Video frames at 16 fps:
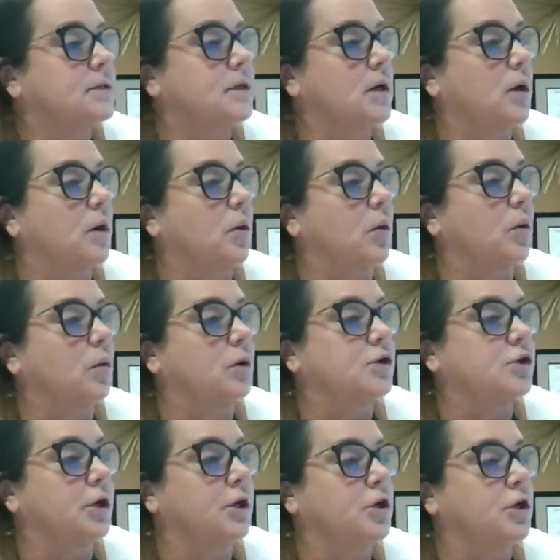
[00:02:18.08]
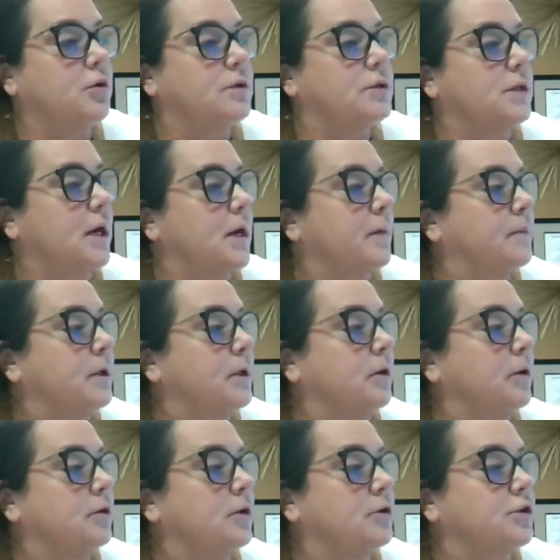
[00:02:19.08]
So what you're going to do is,
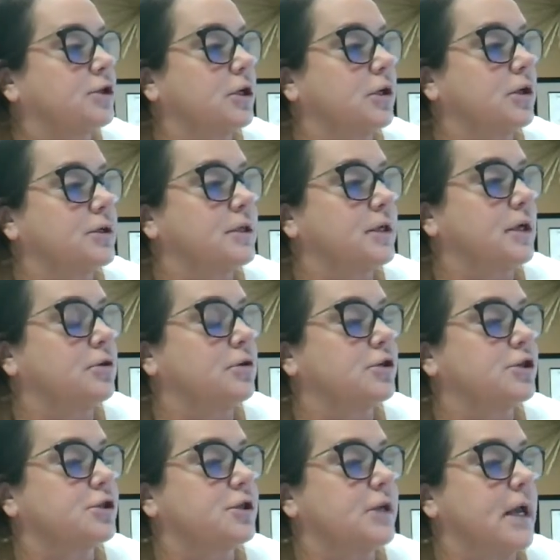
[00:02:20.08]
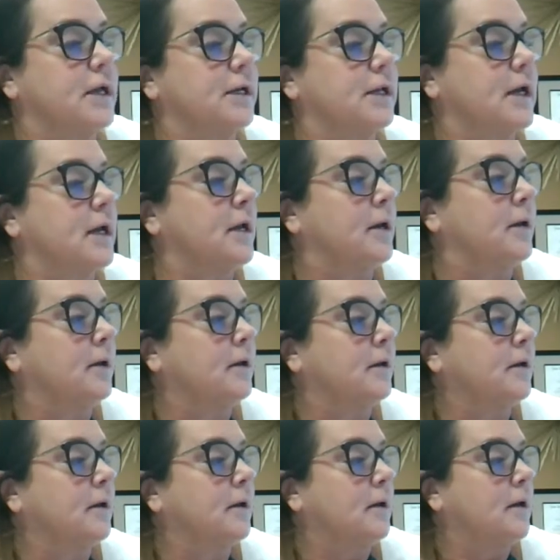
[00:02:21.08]
your skills and understanding,
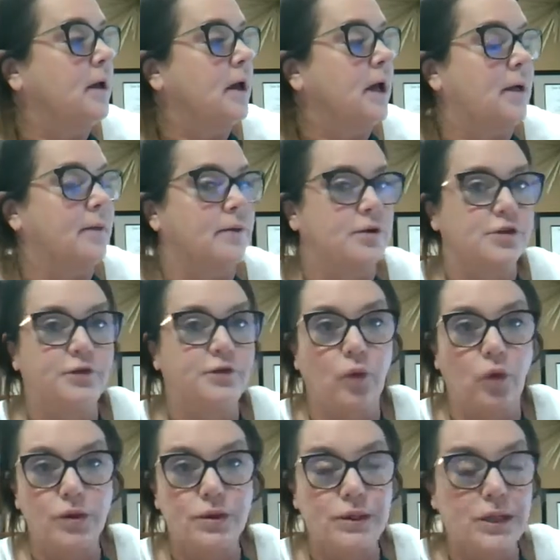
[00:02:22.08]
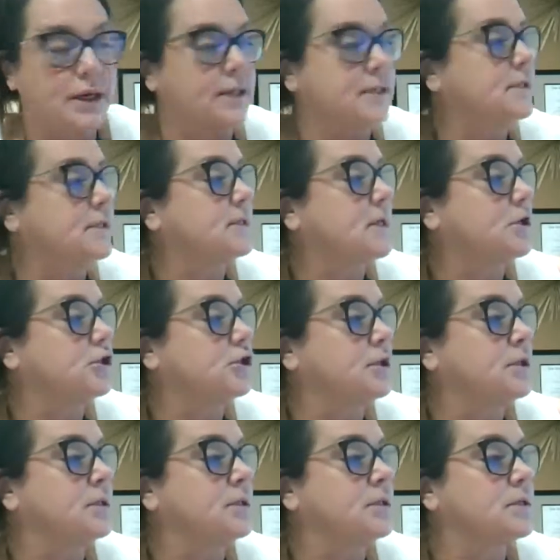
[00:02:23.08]
and there's 14
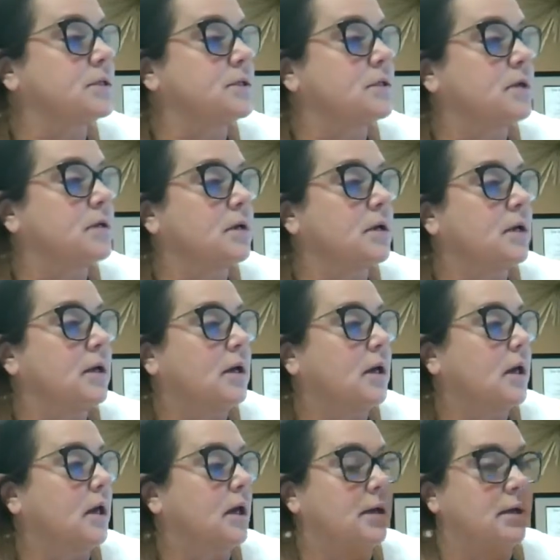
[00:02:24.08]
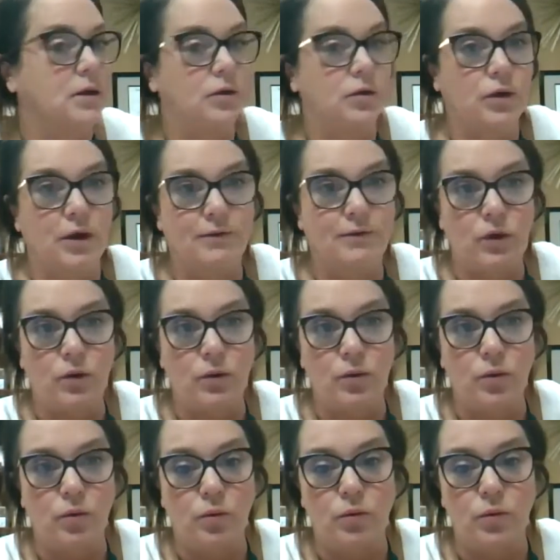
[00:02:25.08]
sessions, and it'll give
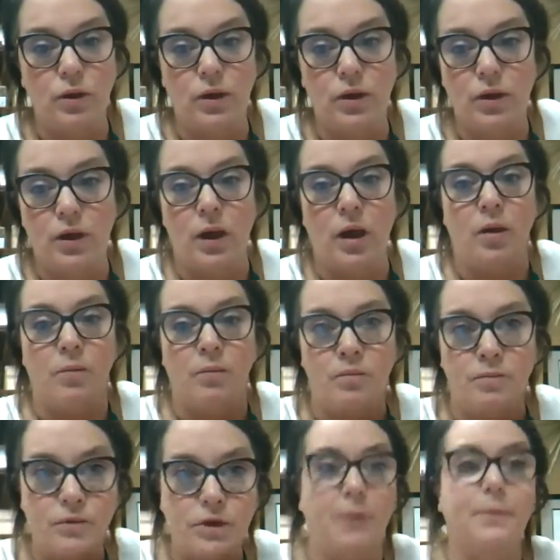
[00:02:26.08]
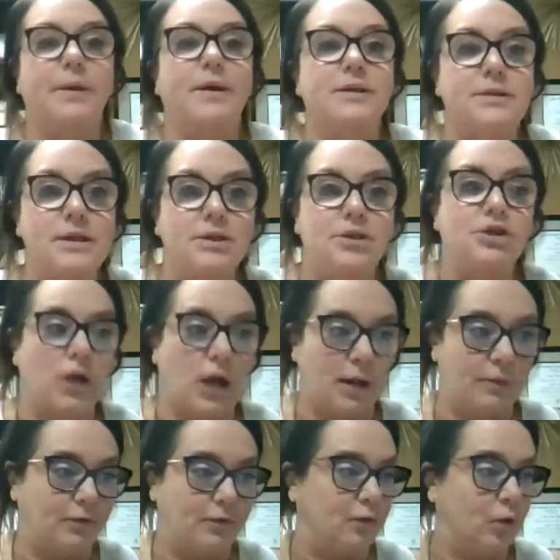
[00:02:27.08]
you topics each
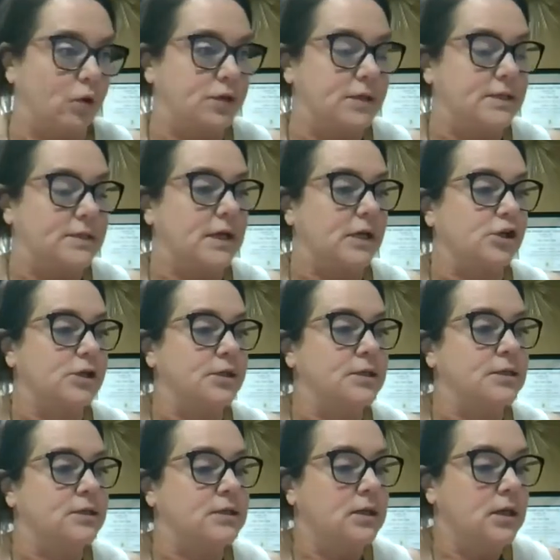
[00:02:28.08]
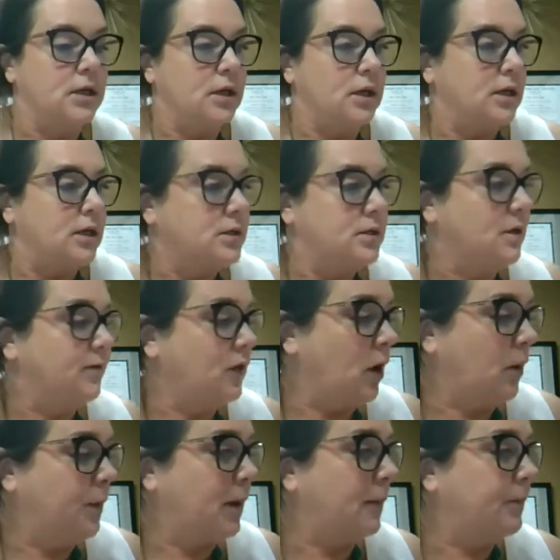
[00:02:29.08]
time for 14 sessions. So if you
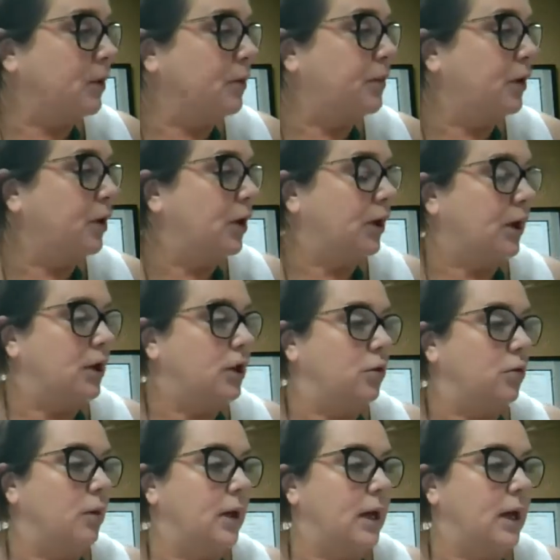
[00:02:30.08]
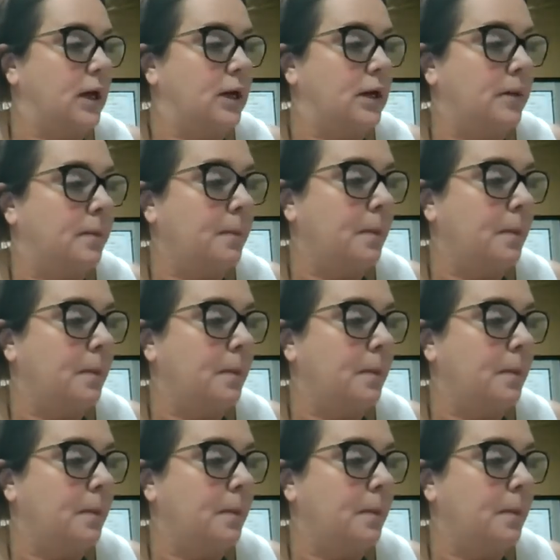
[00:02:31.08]
open up your book and you read,